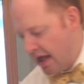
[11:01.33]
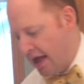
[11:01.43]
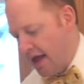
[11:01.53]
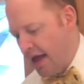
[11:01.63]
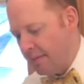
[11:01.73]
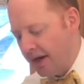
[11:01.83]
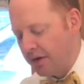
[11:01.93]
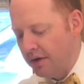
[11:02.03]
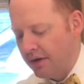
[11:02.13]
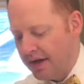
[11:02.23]
And my
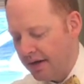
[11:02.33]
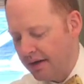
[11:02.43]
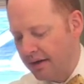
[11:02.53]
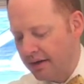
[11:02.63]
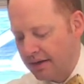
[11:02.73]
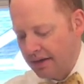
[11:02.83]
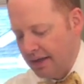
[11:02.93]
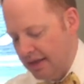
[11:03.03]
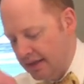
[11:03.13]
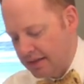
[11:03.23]
goal here
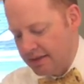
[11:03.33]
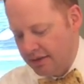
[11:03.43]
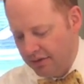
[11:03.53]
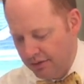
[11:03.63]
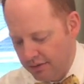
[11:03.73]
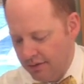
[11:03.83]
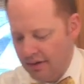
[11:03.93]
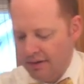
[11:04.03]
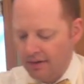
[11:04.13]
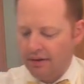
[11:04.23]
is to,
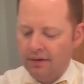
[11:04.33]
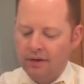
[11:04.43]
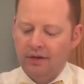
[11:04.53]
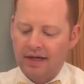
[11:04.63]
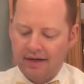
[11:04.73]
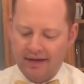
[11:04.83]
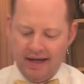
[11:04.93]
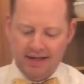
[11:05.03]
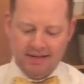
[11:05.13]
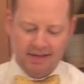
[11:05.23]
oh, look how
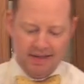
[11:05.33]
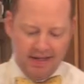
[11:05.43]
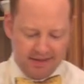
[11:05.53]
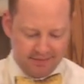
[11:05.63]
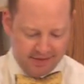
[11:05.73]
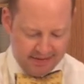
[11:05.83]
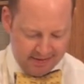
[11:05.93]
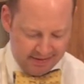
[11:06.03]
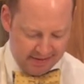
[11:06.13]
nicely that's risen.